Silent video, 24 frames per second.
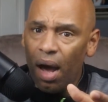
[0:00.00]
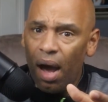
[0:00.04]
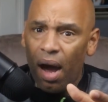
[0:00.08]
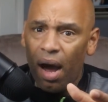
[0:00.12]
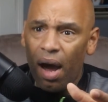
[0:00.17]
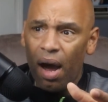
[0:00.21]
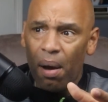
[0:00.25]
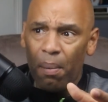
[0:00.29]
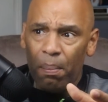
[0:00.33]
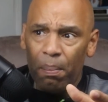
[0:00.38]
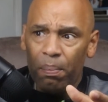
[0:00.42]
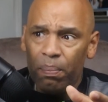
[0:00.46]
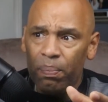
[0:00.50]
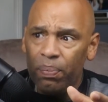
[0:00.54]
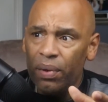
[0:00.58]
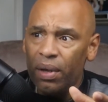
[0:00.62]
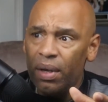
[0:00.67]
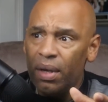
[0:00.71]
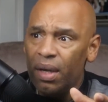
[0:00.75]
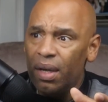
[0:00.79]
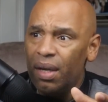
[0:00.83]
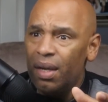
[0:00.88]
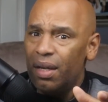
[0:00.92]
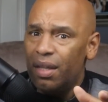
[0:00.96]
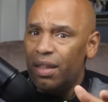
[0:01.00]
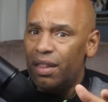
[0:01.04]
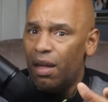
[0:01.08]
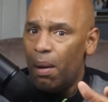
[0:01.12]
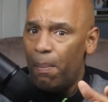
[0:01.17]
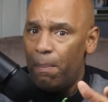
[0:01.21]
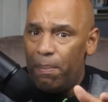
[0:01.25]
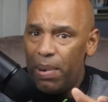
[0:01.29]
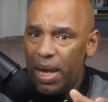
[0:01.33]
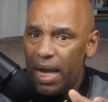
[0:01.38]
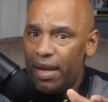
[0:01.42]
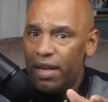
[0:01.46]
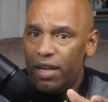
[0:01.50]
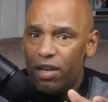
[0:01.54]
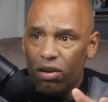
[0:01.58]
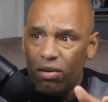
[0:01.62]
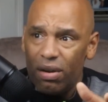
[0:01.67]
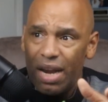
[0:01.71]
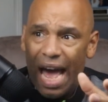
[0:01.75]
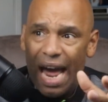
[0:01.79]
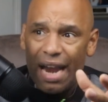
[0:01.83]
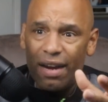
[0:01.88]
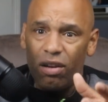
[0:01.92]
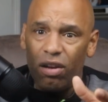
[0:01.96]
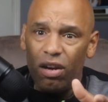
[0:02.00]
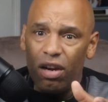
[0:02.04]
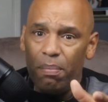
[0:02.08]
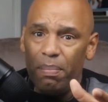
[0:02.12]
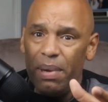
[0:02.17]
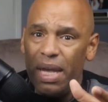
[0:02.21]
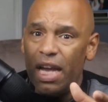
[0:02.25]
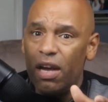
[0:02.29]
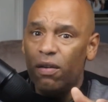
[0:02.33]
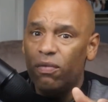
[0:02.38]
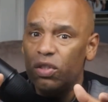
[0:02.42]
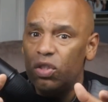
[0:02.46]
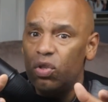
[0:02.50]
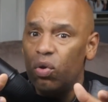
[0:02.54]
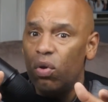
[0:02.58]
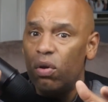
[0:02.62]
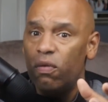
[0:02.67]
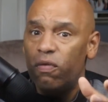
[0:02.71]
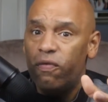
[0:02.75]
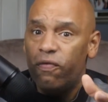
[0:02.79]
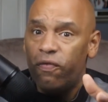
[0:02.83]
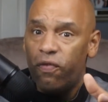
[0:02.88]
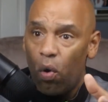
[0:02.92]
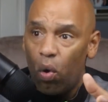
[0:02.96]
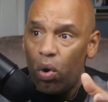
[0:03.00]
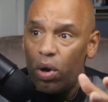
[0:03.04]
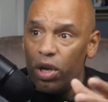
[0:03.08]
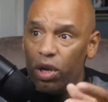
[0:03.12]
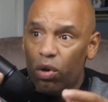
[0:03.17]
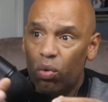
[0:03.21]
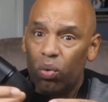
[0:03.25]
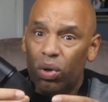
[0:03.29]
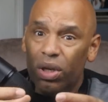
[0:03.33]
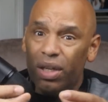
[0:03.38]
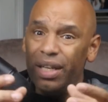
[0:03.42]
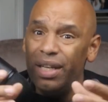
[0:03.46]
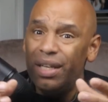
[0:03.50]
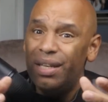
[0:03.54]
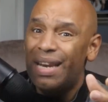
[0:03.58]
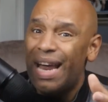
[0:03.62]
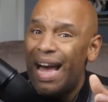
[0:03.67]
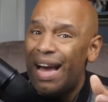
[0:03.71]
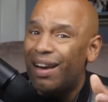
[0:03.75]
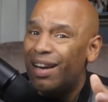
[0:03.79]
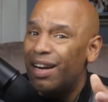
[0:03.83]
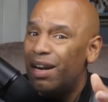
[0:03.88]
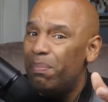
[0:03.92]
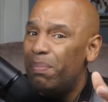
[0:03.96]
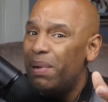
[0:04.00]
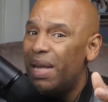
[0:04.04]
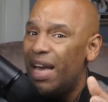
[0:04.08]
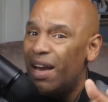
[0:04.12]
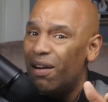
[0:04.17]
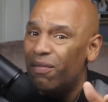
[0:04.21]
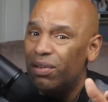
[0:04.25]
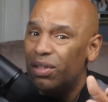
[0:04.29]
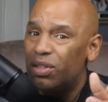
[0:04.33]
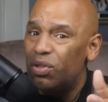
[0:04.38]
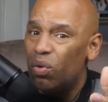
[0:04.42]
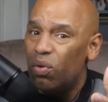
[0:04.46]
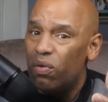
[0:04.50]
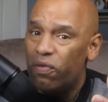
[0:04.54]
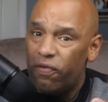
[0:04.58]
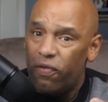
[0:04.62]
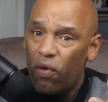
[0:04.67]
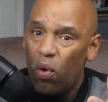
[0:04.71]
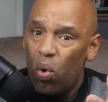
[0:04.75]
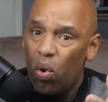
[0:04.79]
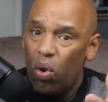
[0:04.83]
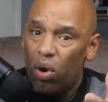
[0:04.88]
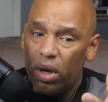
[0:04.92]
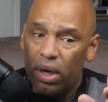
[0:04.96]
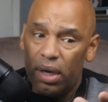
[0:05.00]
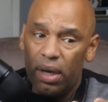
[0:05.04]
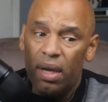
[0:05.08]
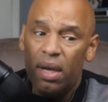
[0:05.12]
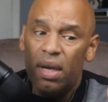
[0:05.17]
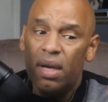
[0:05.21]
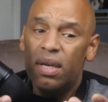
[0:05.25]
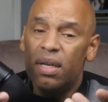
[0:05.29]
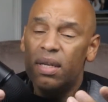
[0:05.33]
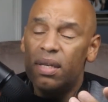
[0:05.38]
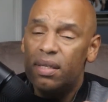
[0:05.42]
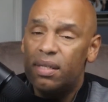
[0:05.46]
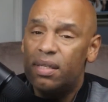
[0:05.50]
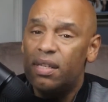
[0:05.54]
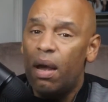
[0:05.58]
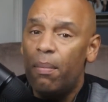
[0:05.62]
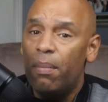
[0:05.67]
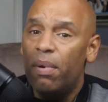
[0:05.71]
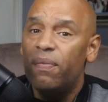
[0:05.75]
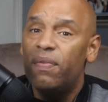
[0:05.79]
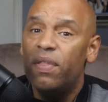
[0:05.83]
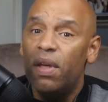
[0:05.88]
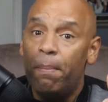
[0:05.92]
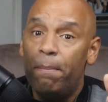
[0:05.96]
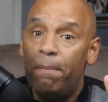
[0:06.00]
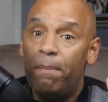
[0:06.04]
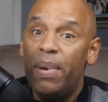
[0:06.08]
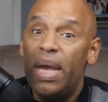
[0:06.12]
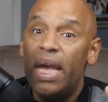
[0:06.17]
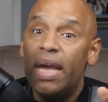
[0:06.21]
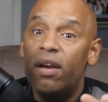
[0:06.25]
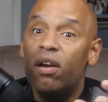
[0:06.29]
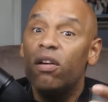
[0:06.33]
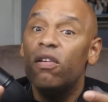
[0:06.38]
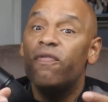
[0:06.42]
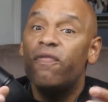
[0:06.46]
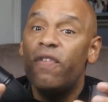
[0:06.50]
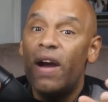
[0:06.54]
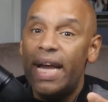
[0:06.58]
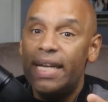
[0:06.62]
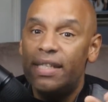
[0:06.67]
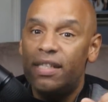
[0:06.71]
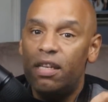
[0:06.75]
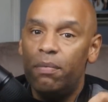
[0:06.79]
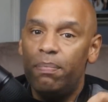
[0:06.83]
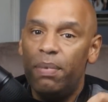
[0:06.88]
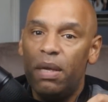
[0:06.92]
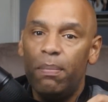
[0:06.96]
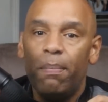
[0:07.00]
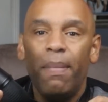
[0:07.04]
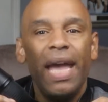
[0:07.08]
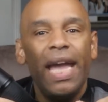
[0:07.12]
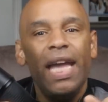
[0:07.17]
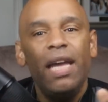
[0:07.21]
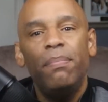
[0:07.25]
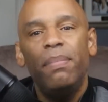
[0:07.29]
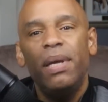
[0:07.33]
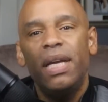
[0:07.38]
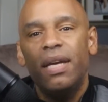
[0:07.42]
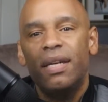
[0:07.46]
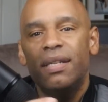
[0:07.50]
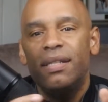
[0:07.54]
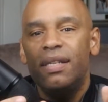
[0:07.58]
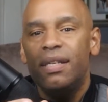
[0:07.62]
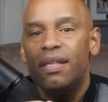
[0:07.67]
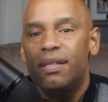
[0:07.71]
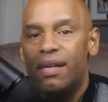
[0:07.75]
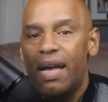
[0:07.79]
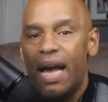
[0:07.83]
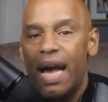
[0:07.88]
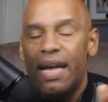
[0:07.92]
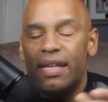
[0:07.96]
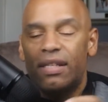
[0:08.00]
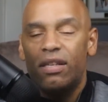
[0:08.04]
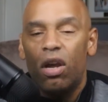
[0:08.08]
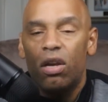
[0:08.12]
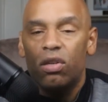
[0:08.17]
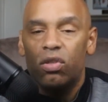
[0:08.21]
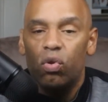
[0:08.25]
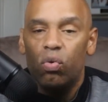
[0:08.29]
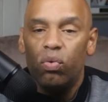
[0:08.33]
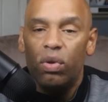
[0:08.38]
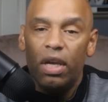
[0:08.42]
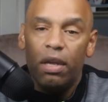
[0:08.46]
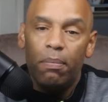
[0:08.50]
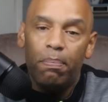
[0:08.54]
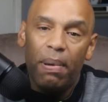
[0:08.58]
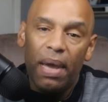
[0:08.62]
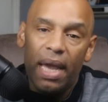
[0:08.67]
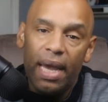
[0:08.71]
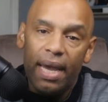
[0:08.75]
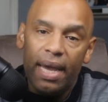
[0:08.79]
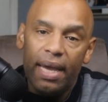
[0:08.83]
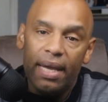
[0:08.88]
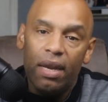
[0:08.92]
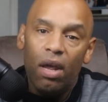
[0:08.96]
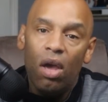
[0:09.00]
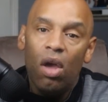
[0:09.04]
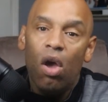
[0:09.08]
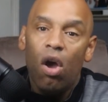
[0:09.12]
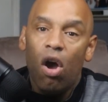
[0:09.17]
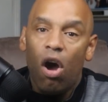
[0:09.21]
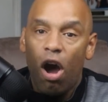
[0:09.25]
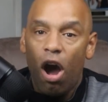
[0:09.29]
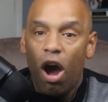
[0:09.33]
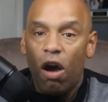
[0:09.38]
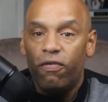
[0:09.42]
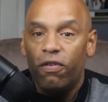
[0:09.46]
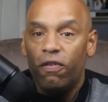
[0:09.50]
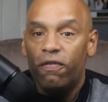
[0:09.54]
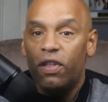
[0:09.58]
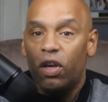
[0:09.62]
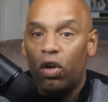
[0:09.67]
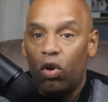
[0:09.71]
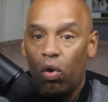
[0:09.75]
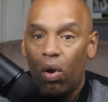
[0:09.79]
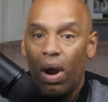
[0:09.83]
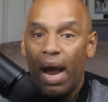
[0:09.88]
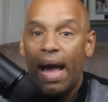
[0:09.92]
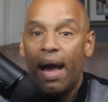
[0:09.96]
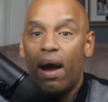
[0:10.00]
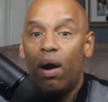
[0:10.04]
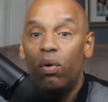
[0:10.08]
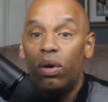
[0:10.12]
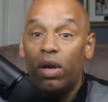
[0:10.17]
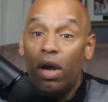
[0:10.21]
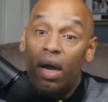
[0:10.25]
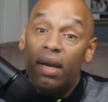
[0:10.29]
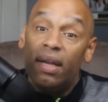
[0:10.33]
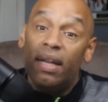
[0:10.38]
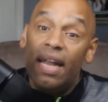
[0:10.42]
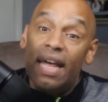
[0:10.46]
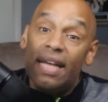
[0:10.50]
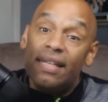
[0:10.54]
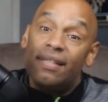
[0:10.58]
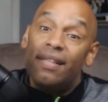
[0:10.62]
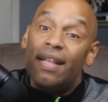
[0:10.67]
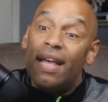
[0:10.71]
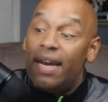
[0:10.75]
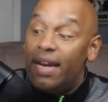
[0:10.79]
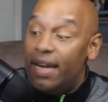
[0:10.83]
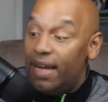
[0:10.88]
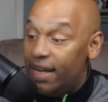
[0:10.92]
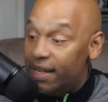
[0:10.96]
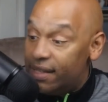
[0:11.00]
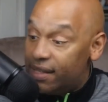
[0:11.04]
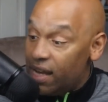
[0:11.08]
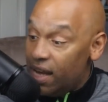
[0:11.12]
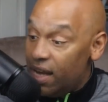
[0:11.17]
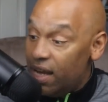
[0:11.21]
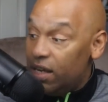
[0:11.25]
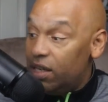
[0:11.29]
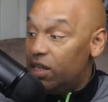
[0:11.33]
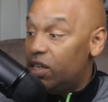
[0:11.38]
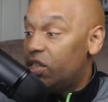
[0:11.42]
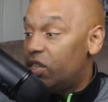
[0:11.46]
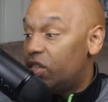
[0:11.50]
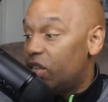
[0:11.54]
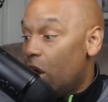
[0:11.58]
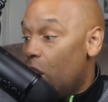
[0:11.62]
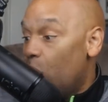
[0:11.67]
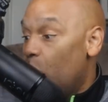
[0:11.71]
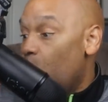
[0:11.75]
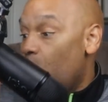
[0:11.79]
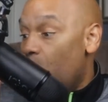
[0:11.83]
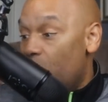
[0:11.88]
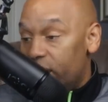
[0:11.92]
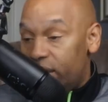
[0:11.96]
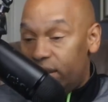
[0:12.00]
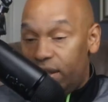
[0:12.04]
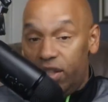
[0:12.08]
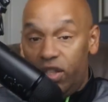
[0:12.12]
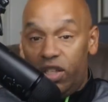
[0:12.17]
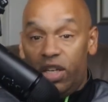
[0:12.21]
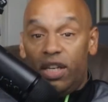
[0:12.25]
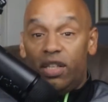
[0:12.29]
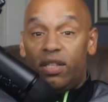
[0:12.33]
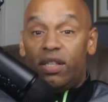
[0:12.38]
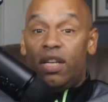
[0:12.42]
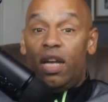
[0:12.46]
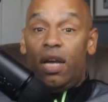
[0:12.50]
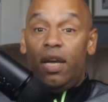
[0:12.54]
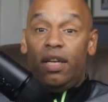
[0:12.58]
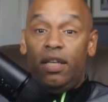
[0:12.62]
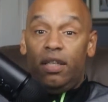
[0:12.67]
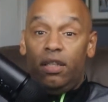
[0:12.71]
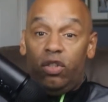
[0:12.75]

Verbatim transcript: um the big you're not going to be able to afford you're really not going to be able to afford some of the bigger fights to be made because these guys also get paid off of the crowd unless that is DAZN wants to just